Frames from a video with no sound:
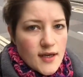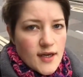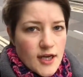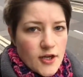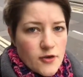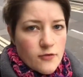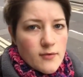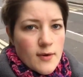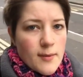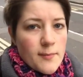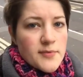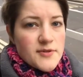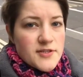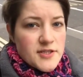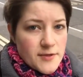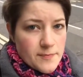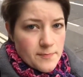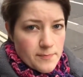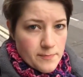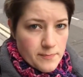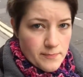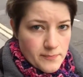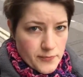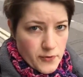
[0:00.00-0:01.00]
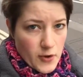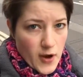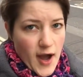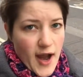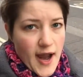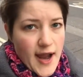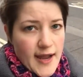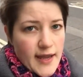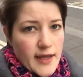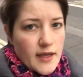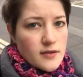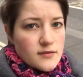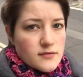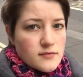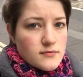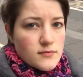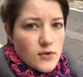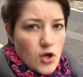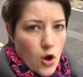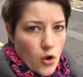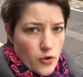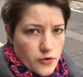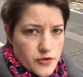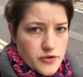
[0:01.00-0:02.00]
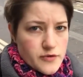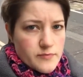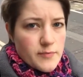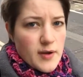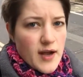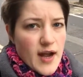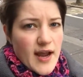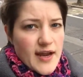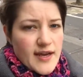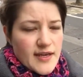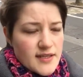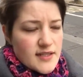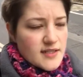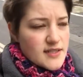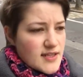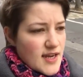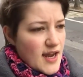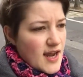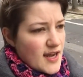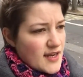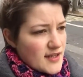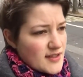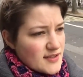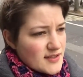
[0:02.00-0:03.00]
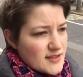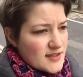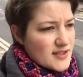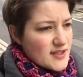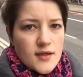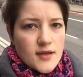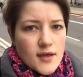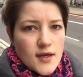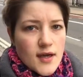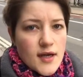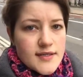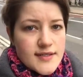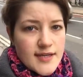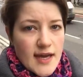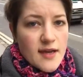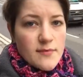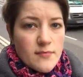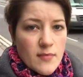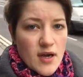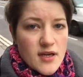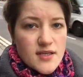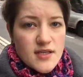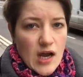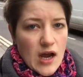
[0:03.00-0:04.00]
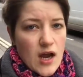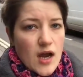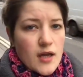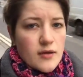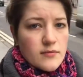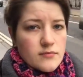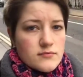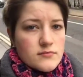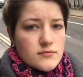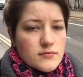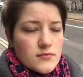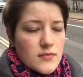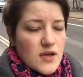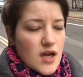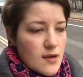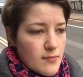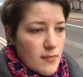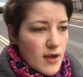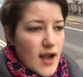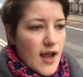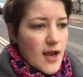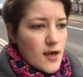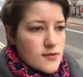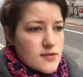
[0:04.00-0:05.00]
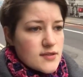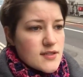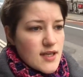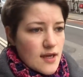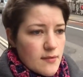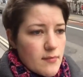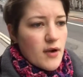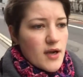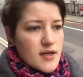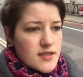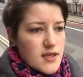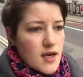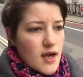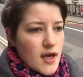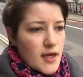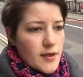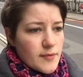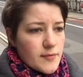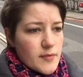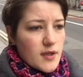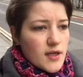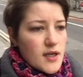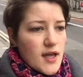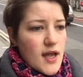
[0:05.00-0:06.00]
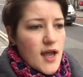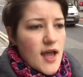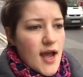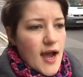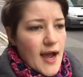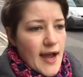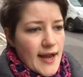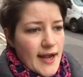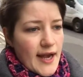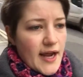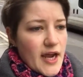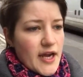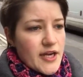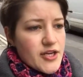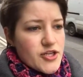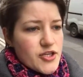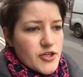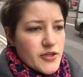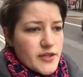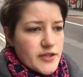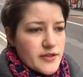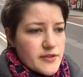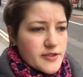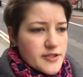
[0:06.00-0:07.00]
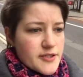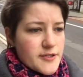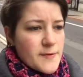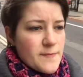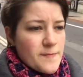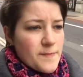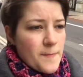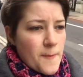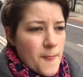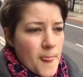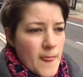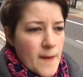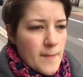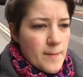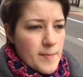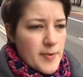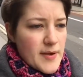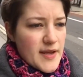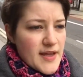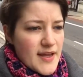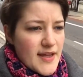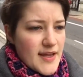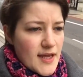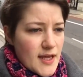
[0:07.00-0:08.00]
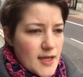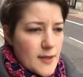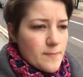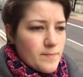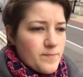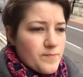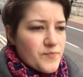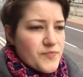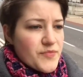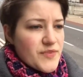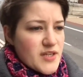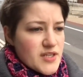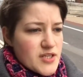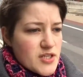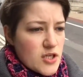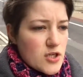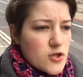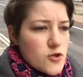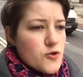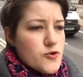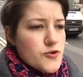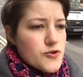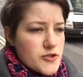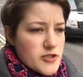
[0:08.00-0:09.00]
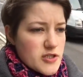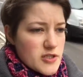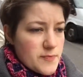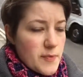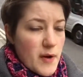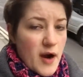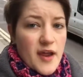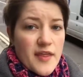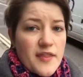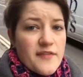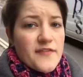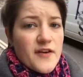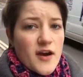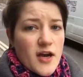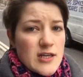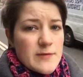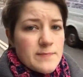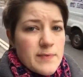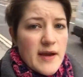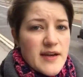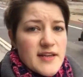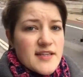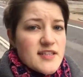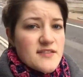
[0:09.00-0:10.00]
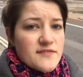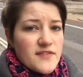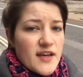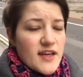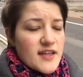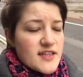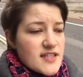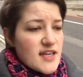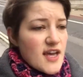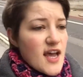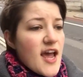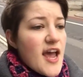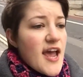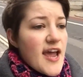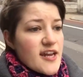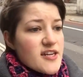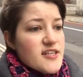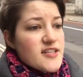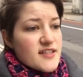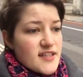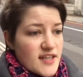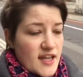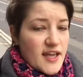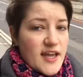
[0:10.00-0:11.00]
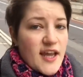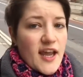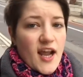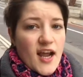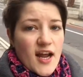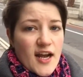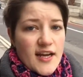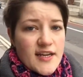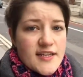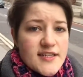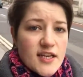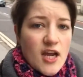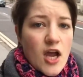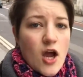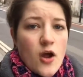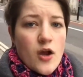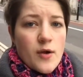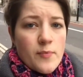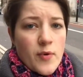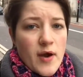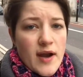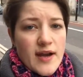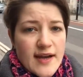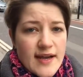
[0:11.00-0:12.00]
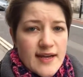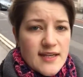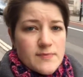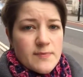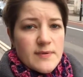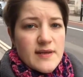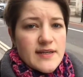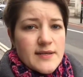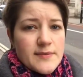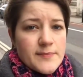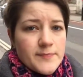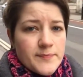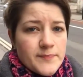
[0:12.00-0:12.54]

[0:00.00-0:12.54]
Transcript: I remember to pray and contemplate and take my time. I'm allowed to take my time, and I shouldn't be disillusioned by the fast pace of it into thinking I need to go at a breakneck speed.